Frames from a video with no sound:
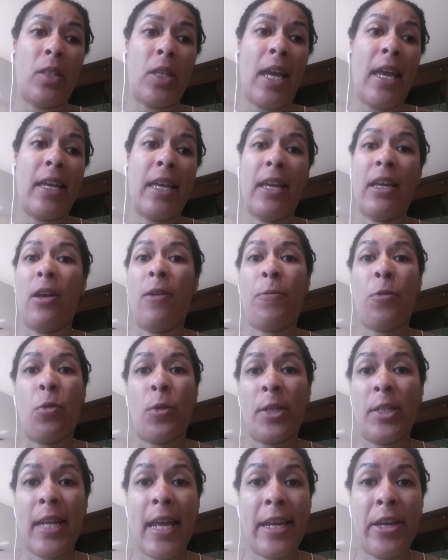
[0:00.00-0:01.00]
taking, of
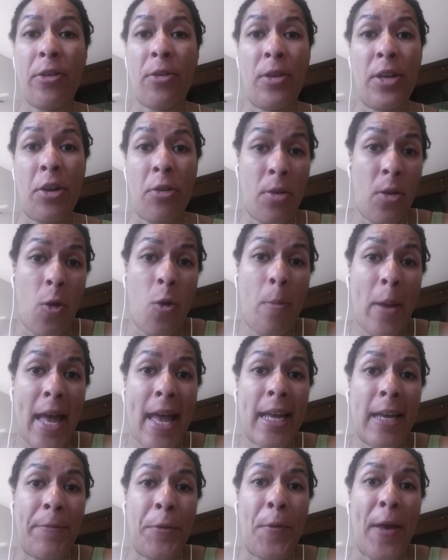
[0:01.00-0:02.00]
course, take your go
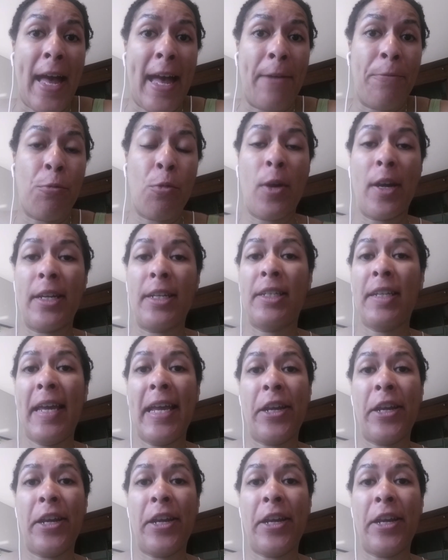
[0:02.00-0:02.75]
bag if you have one,